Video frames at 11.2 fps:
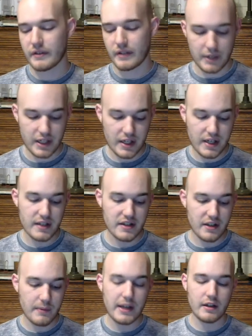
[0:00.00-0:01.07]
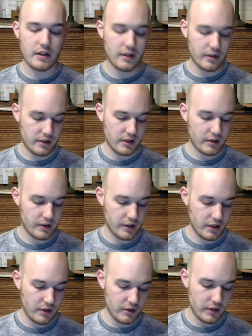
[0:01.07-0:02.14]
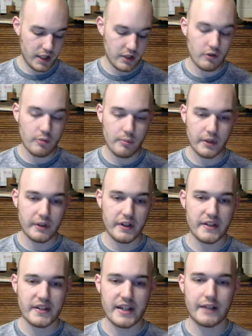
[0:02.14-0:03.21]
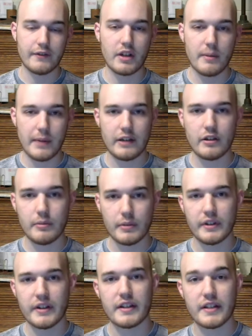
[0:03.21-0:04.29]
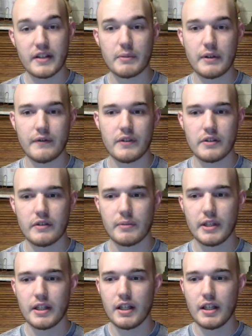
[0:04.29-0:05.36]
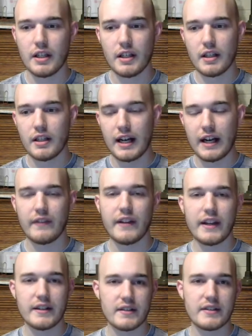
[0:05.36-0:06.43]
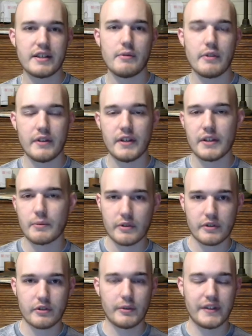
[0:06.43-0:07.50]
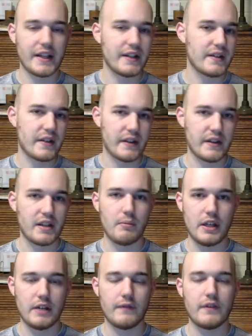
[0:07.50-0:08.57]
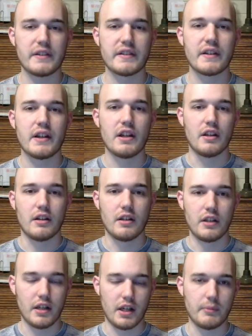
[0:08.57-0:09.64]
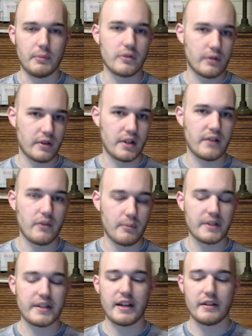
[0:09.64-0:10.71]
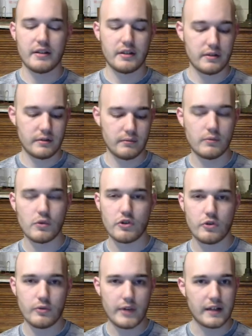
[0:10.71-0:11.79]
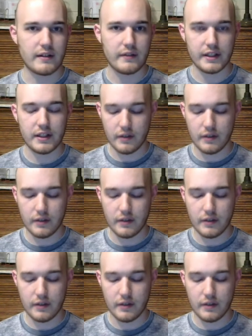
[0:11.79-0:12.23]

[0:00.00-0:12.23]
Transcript: I mean, he has a new ability that's kind of a commander ability that does buff his unit, but I'd like to see within these War Scroll Battalions something that benefits a majority of the battalion more directly.